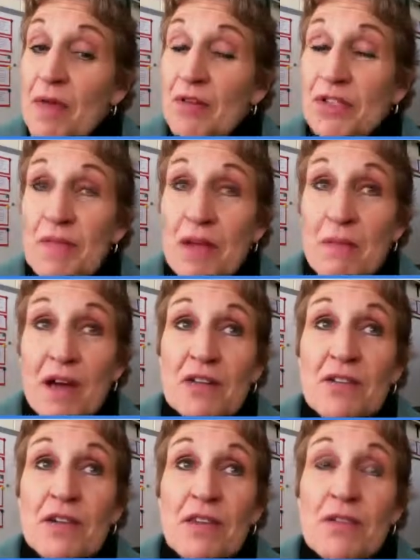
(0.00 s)
That was my
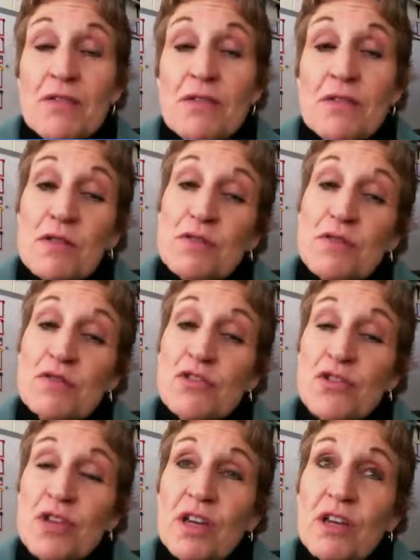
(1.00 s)
mantra the whole
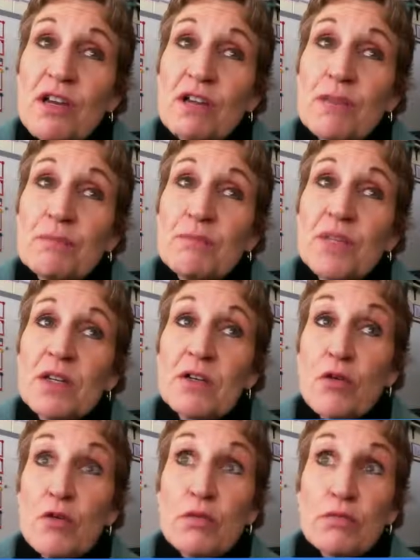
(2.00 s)
journey, or
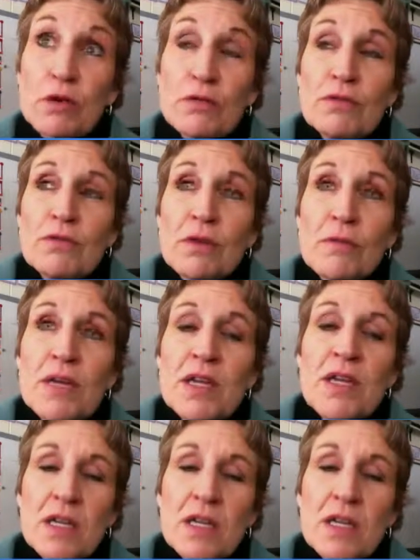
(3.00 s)
the whole road trip.